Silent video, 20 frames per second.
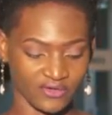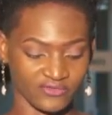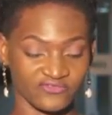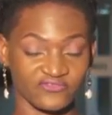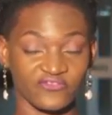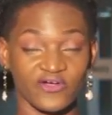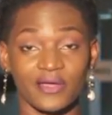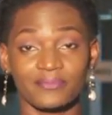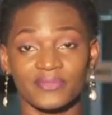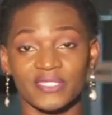of
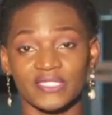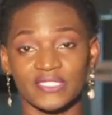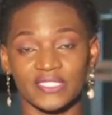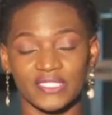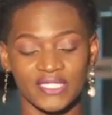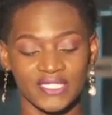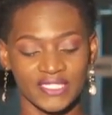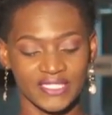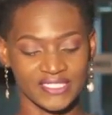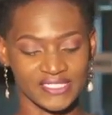farming.
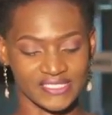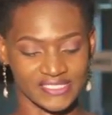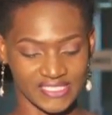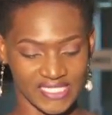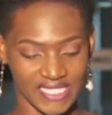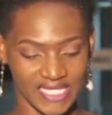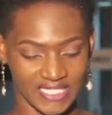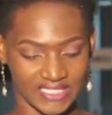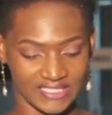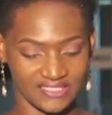He
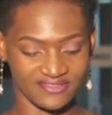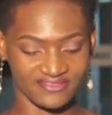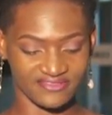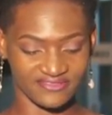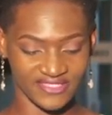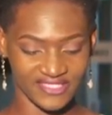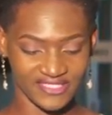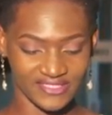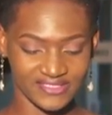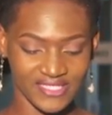said
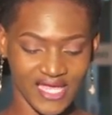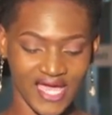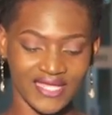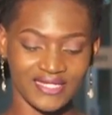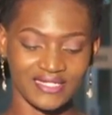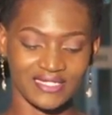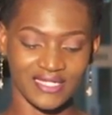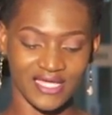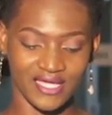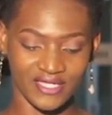these
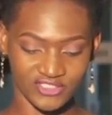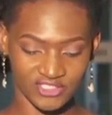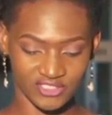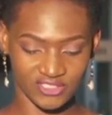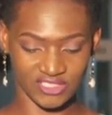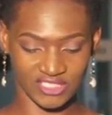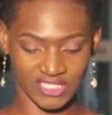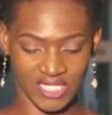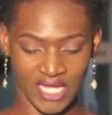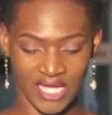had
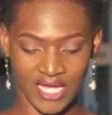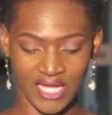largely